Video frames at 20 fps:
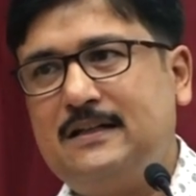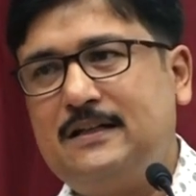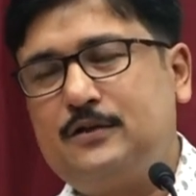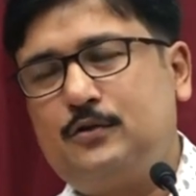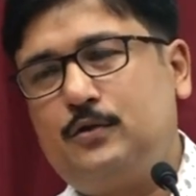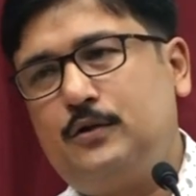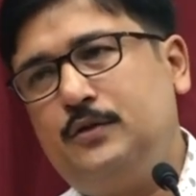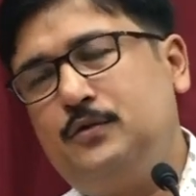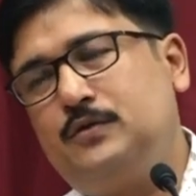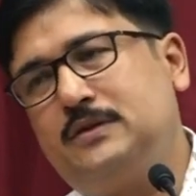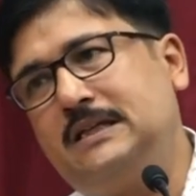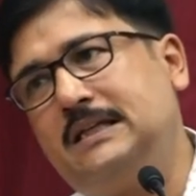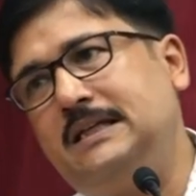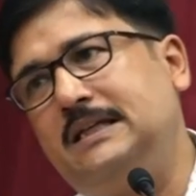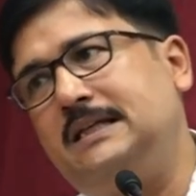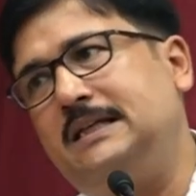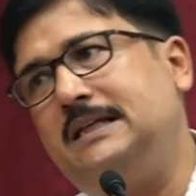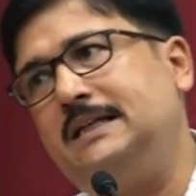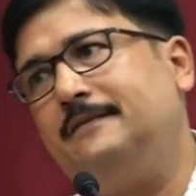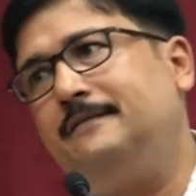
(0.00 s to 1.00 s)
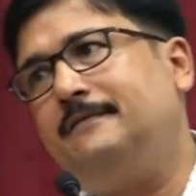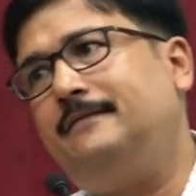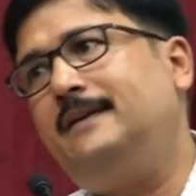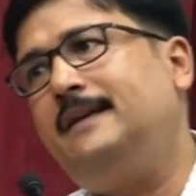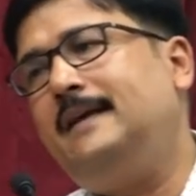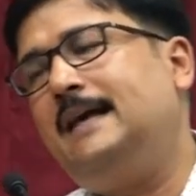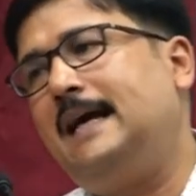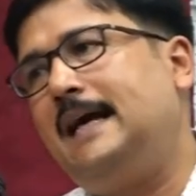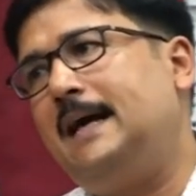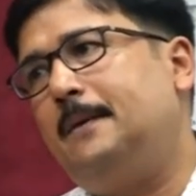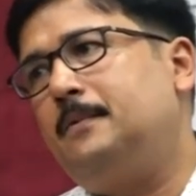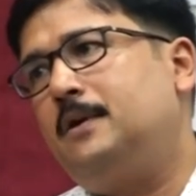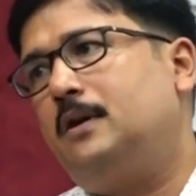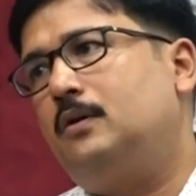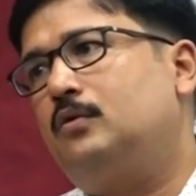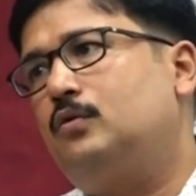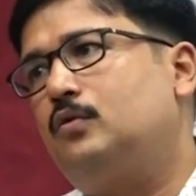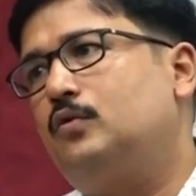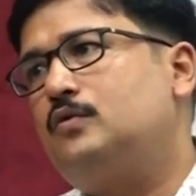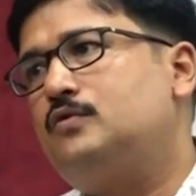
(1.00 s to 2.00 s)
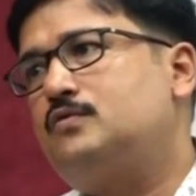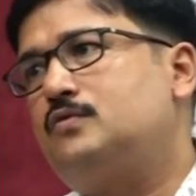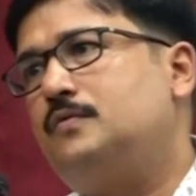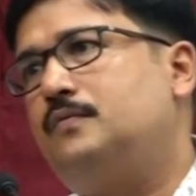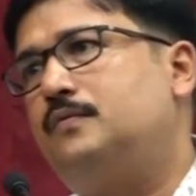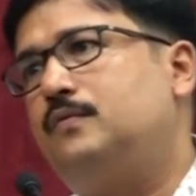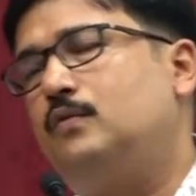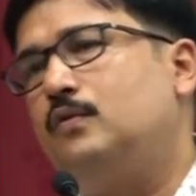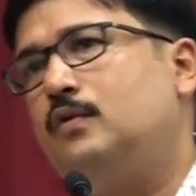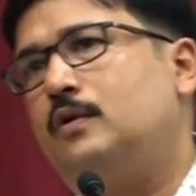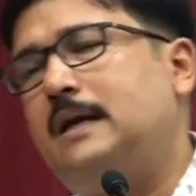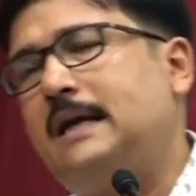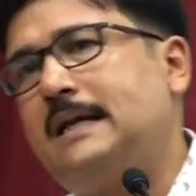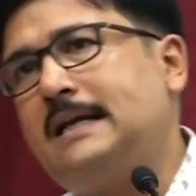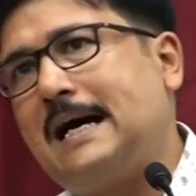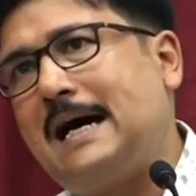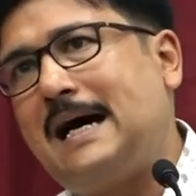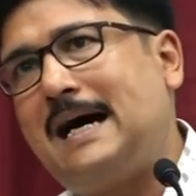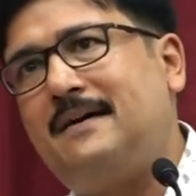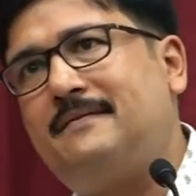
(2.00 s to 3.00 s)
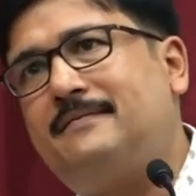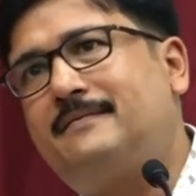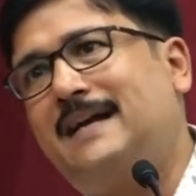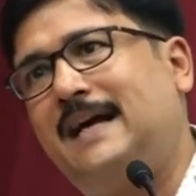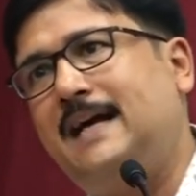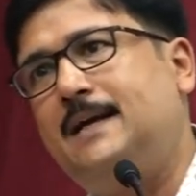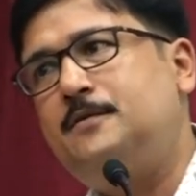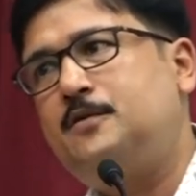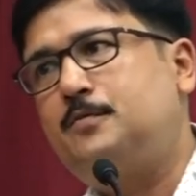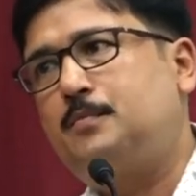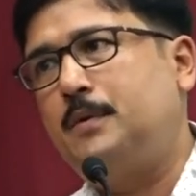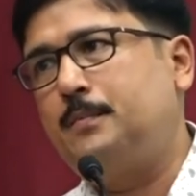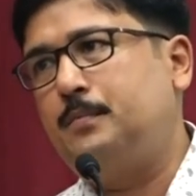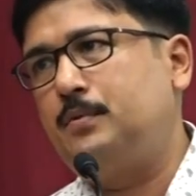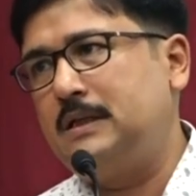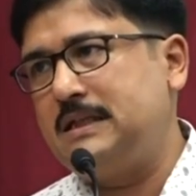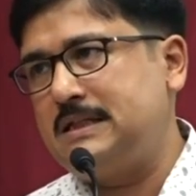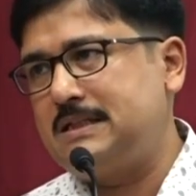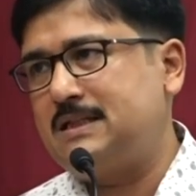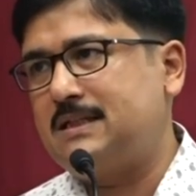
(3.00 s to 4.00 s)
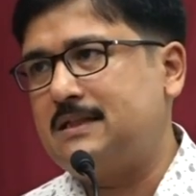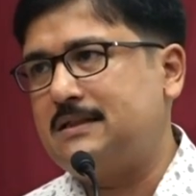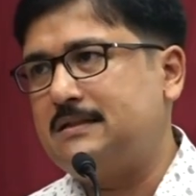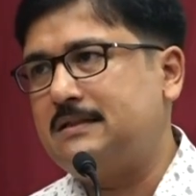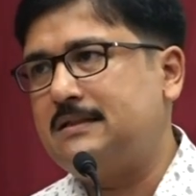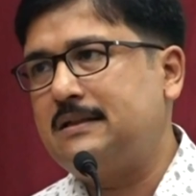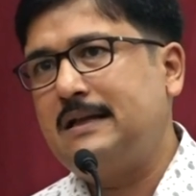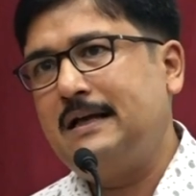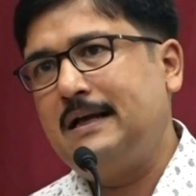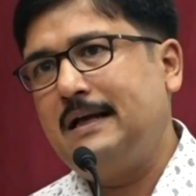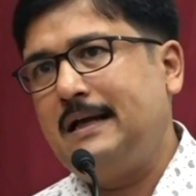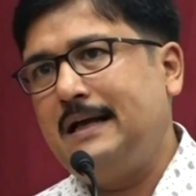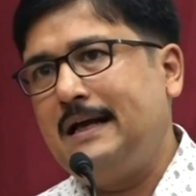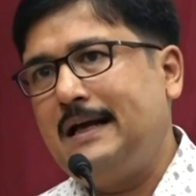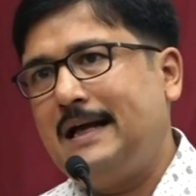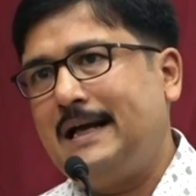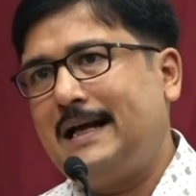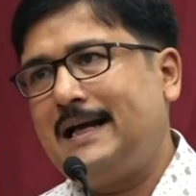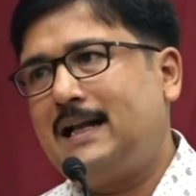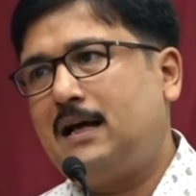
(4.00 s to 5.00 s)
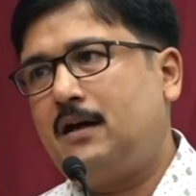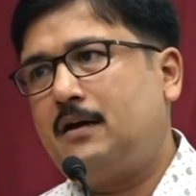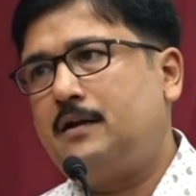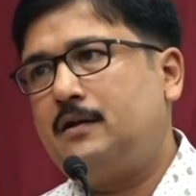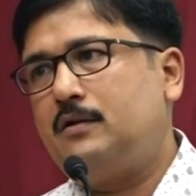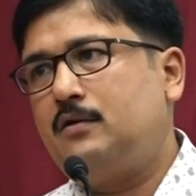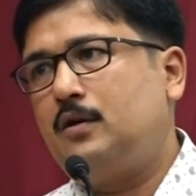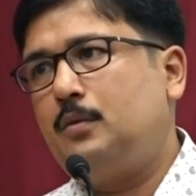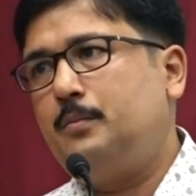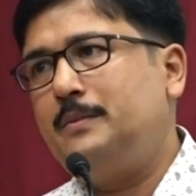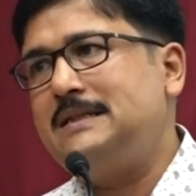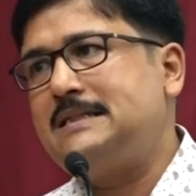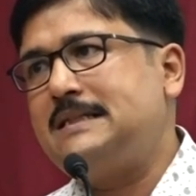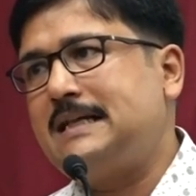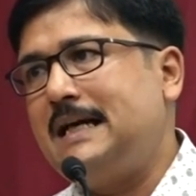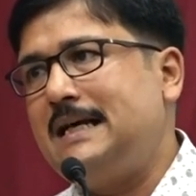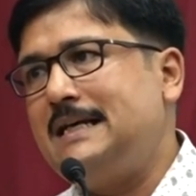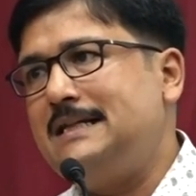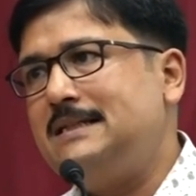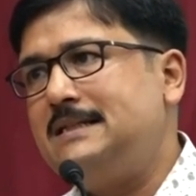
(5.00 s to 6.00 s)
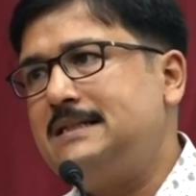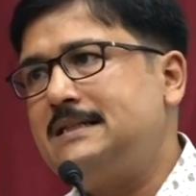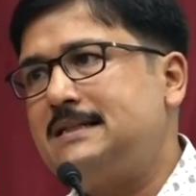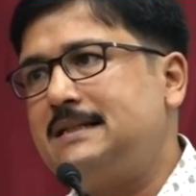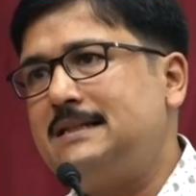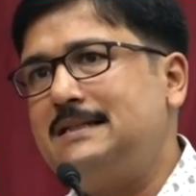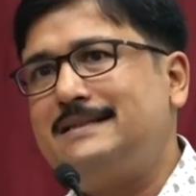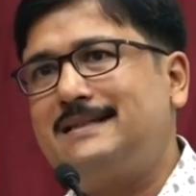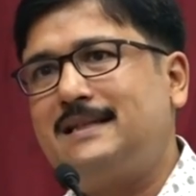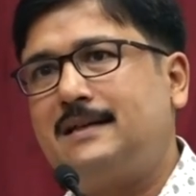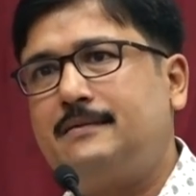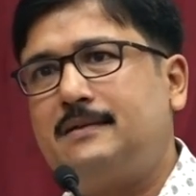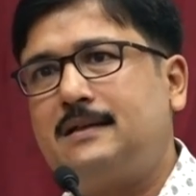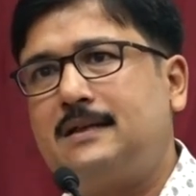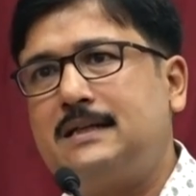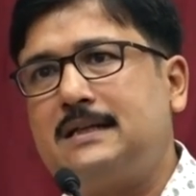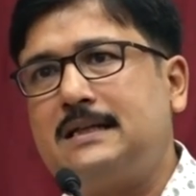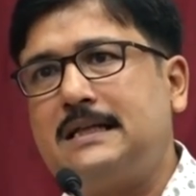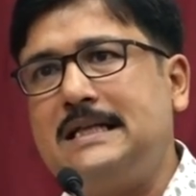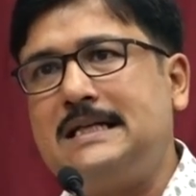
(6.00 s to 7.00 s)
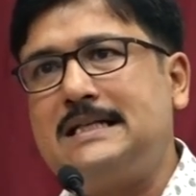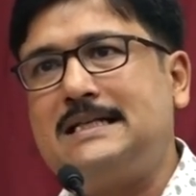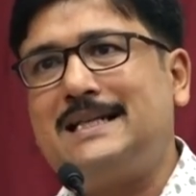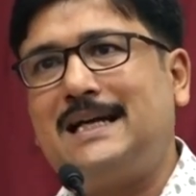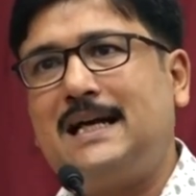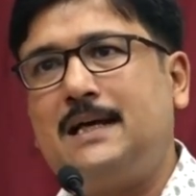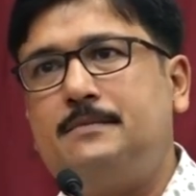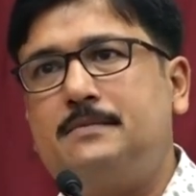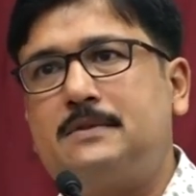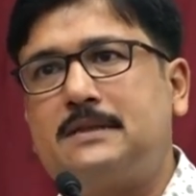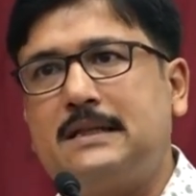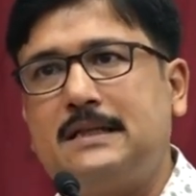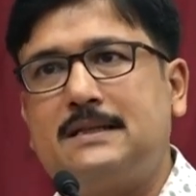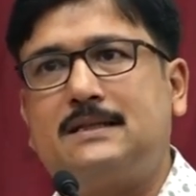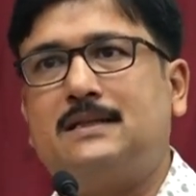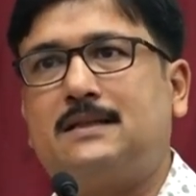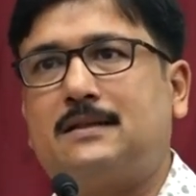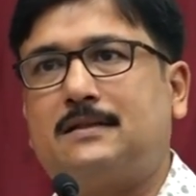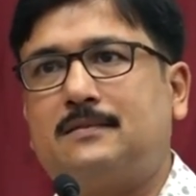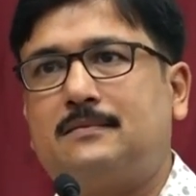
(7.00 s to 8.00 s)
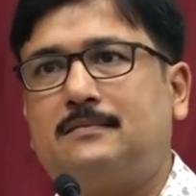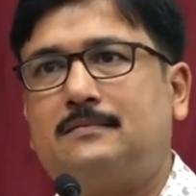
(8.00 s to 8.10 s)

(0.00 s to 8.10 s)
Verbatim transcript: So you see, we have now close to four and a half times population, and our economy size is still seven and eight times lesser.